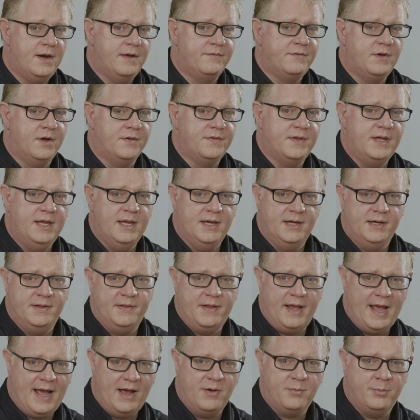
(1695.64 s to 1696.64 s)
I've got the in and
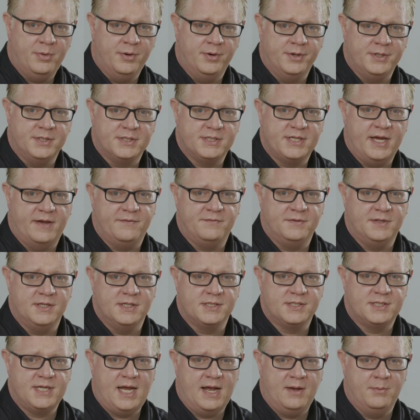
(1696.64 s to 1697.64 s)
the out point set for
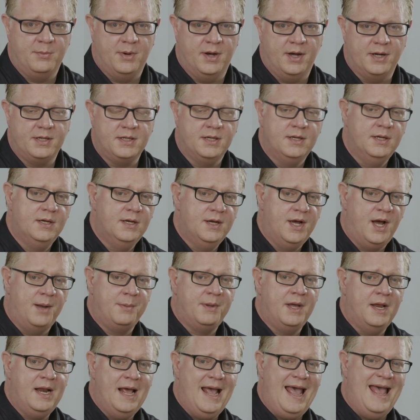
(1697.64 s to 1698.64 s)
this soundbite, I'm
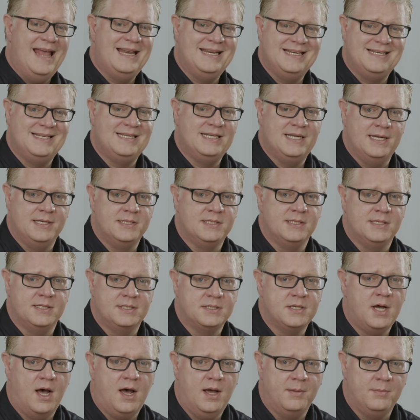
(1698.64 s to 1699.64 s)
going to edit it into the
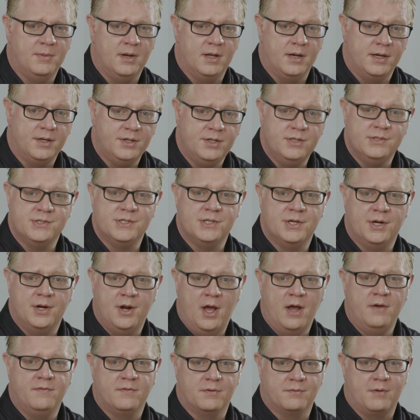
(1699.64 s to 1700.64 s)
timeline using an
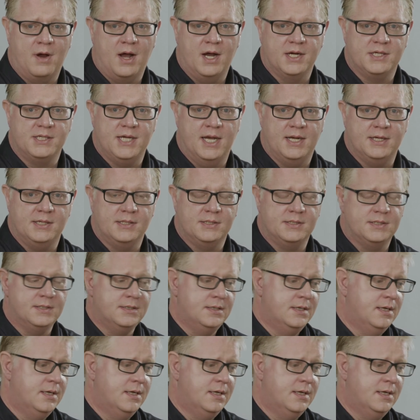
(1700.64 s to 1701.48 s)
overwrite edit.